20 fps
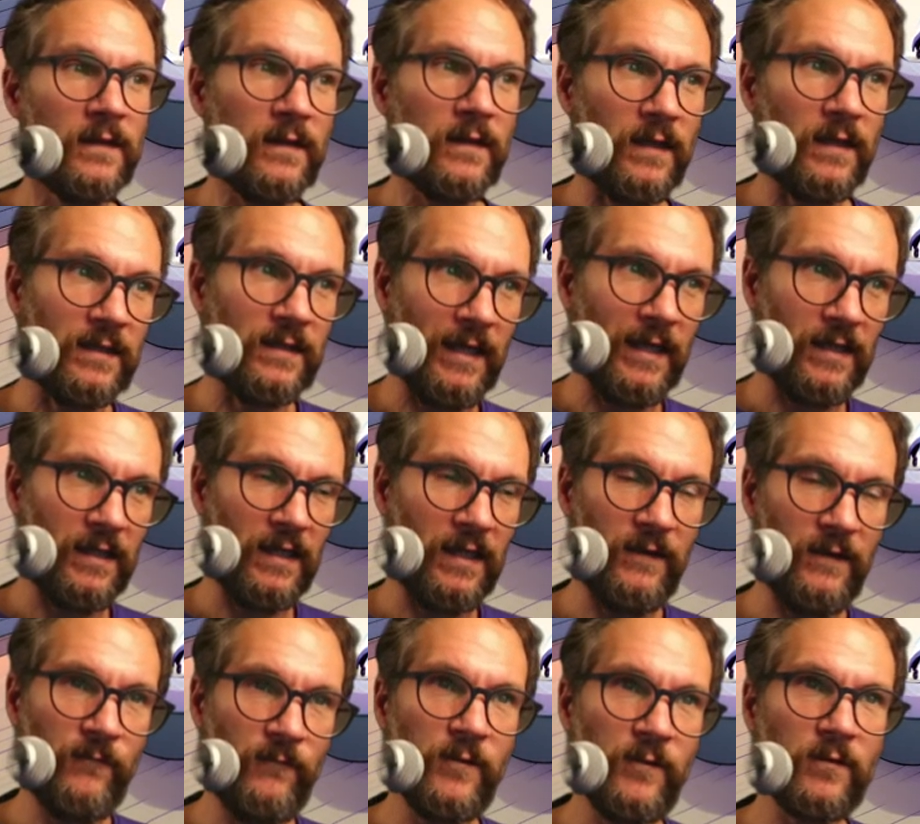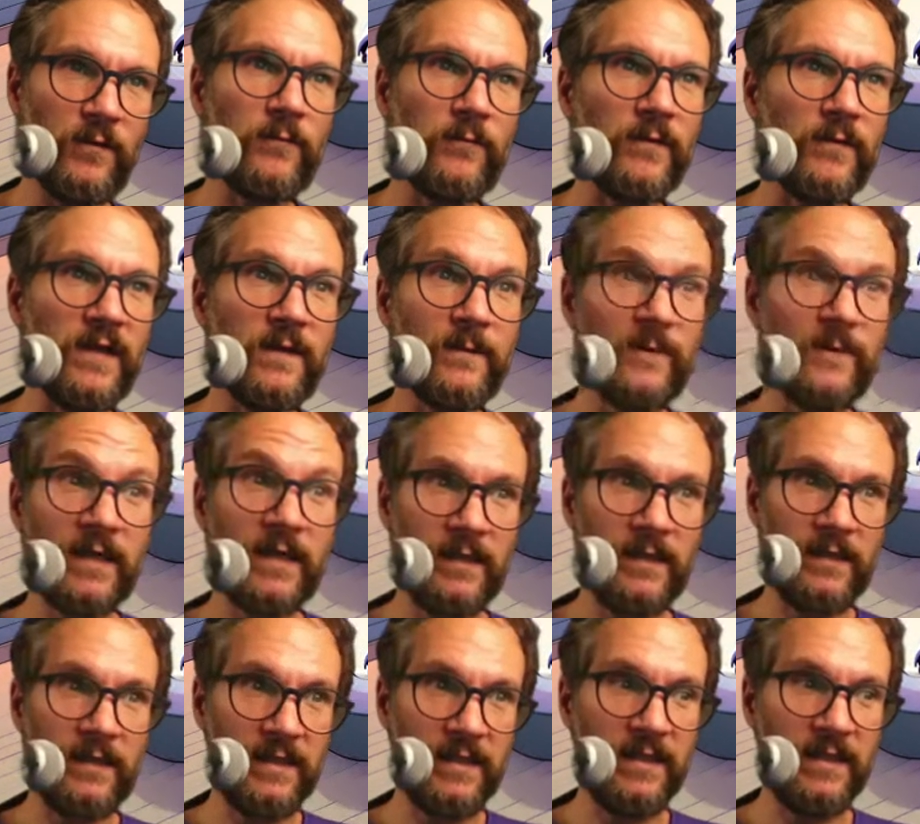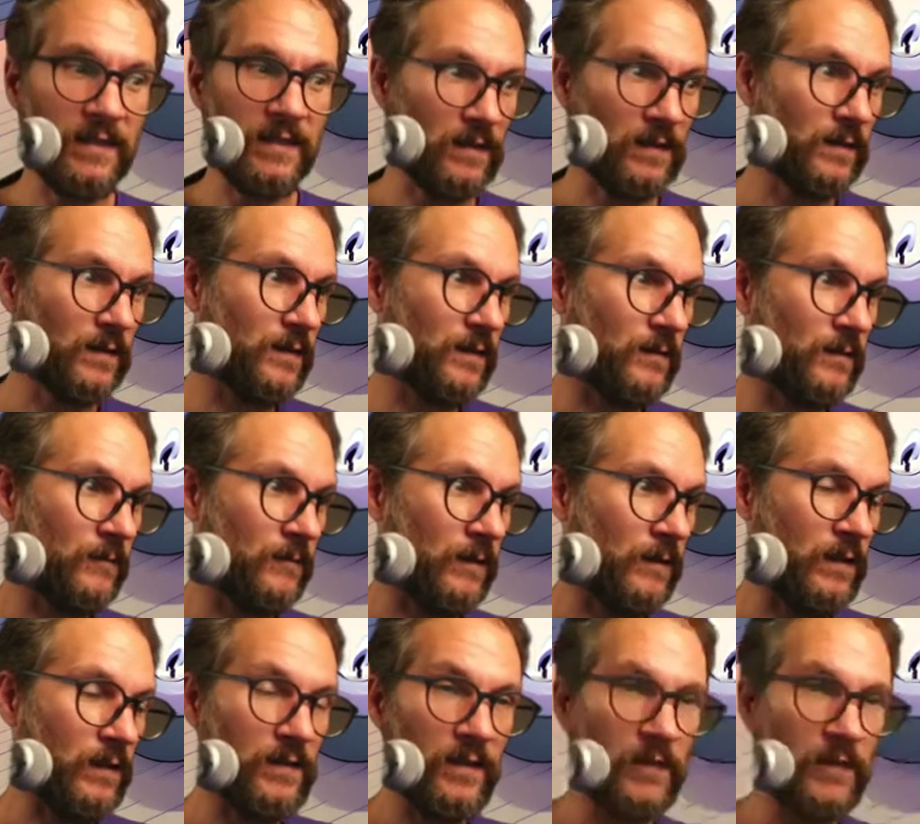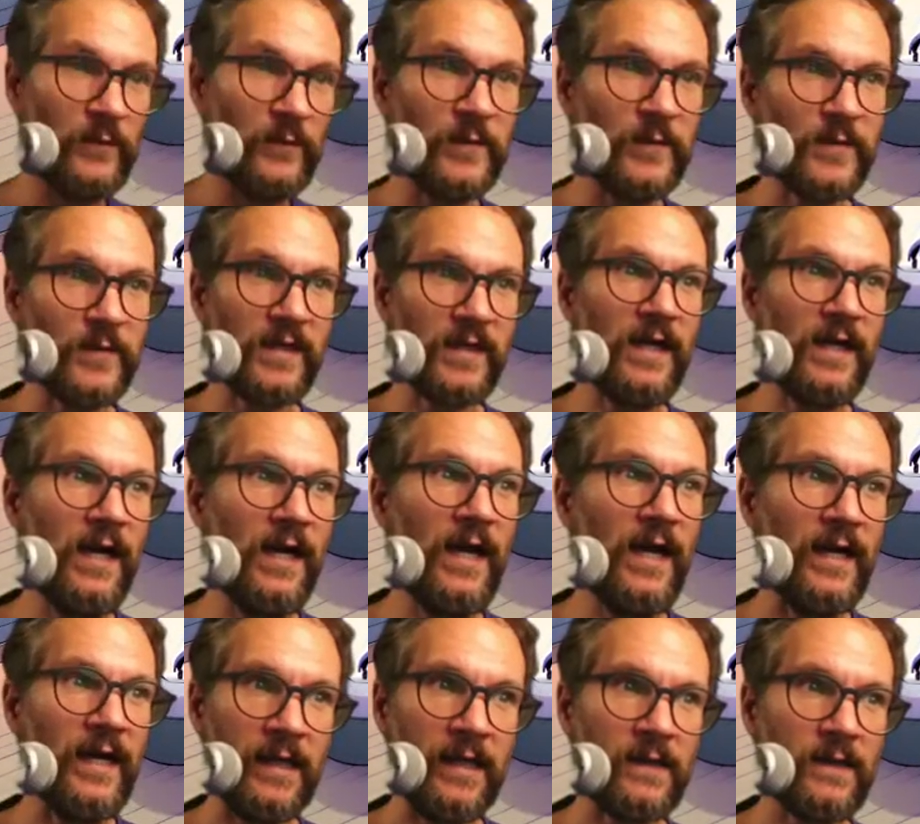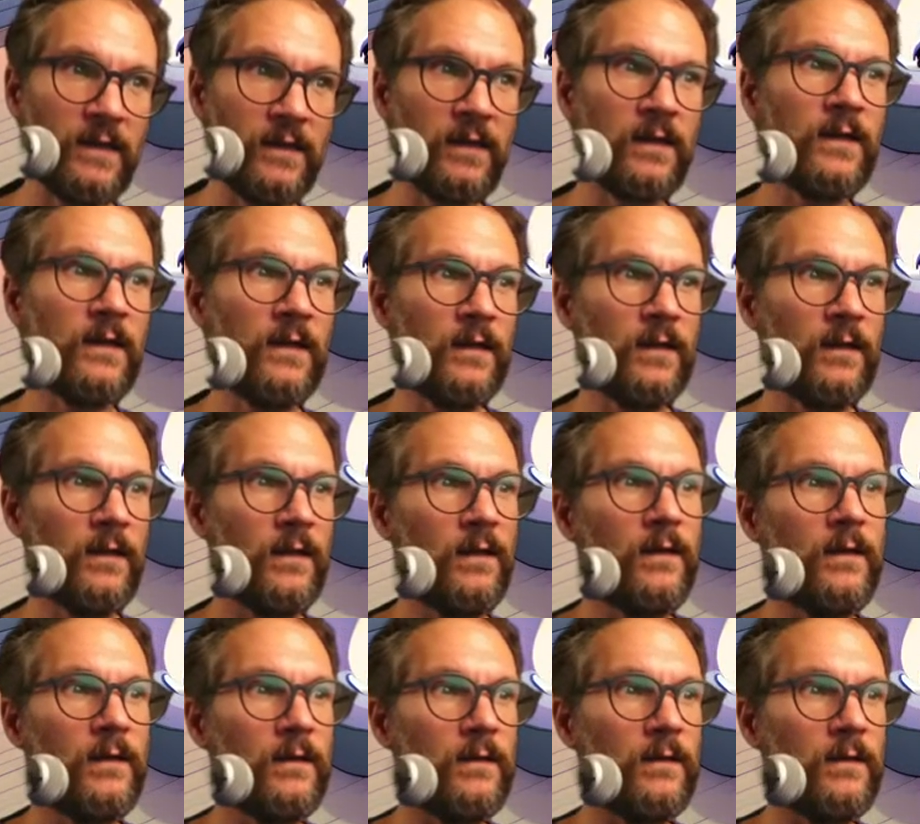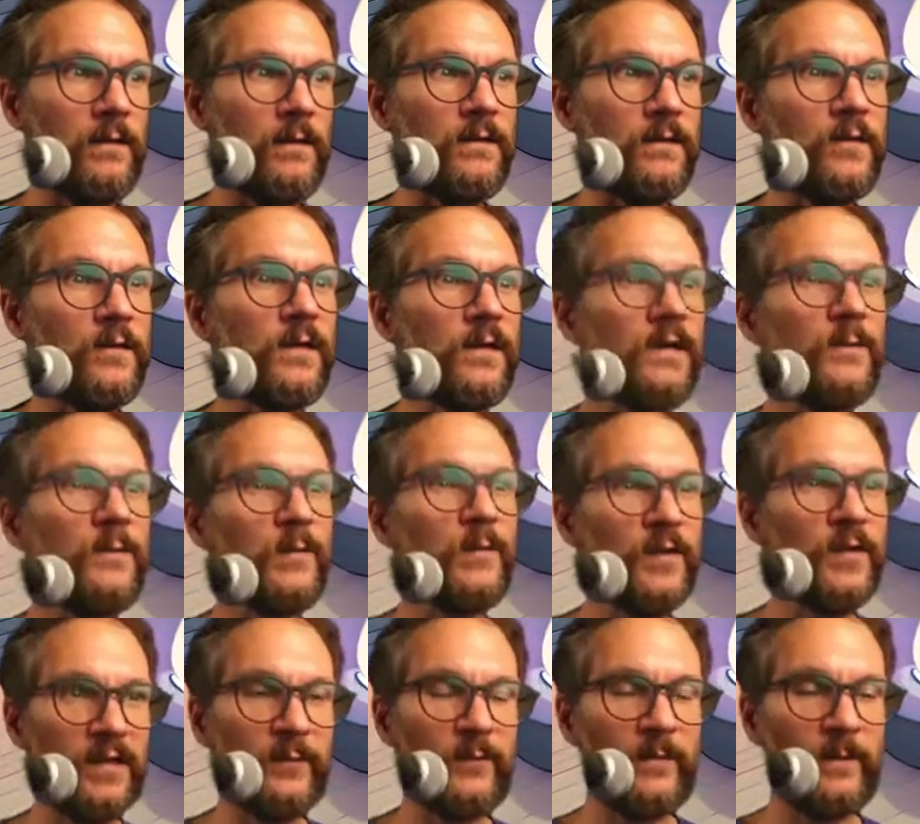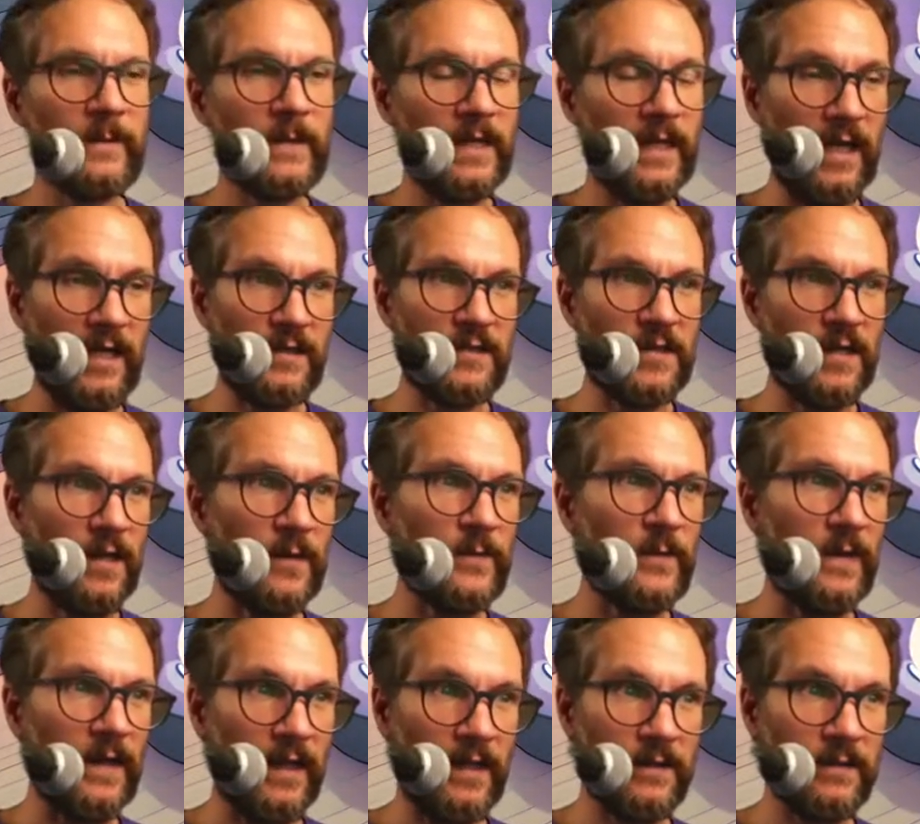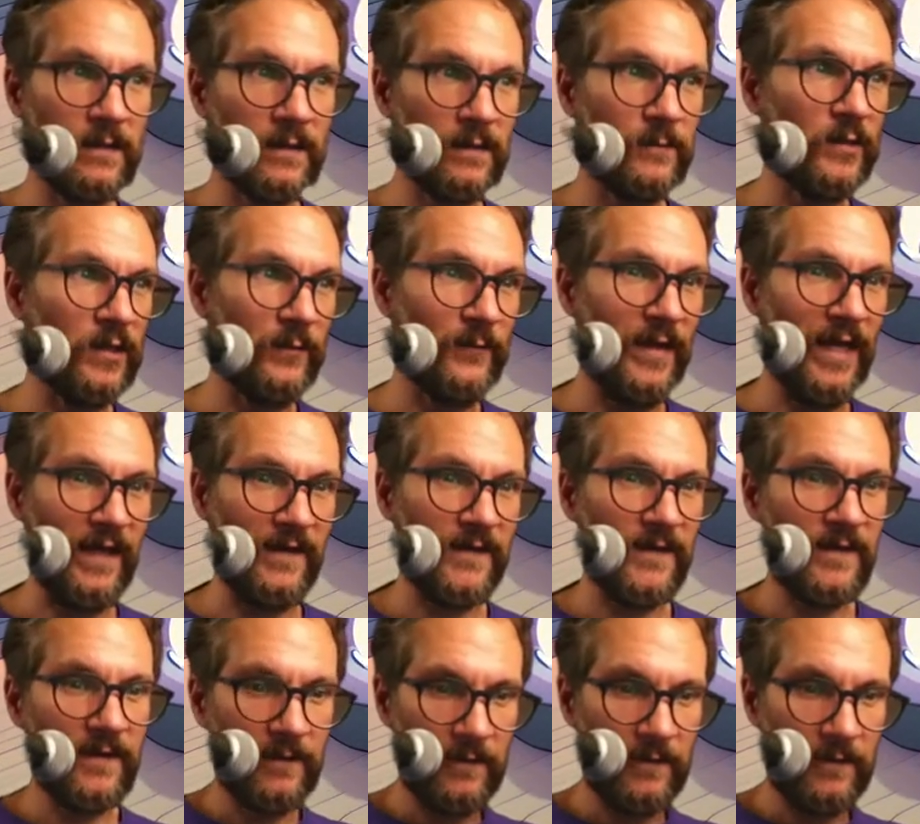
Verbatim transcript: And if you're rhythmically a little bit behind, you're going to be playing catch up and you're going to be a mess.